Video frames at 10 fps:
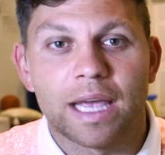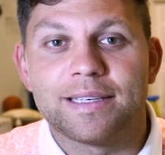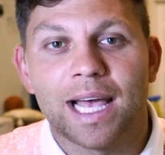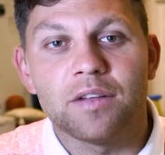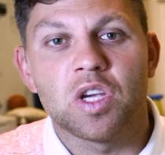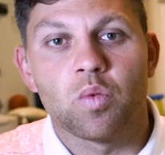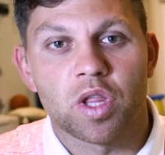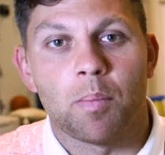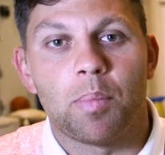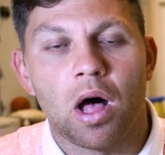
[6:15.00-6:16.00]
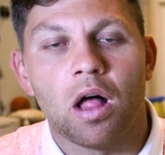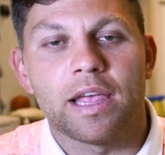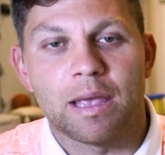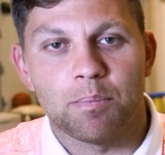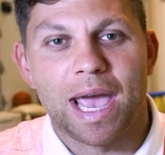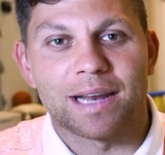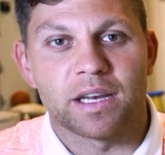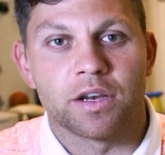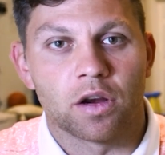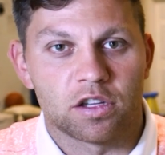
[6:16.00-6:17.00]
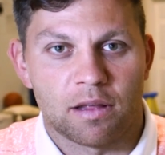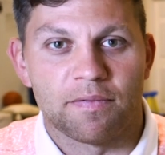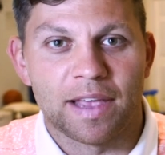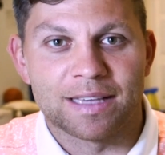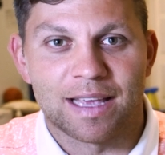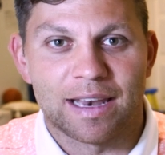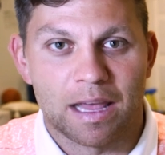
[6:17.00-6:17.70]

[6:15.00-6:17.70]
it tells you where the ball impacted your club face at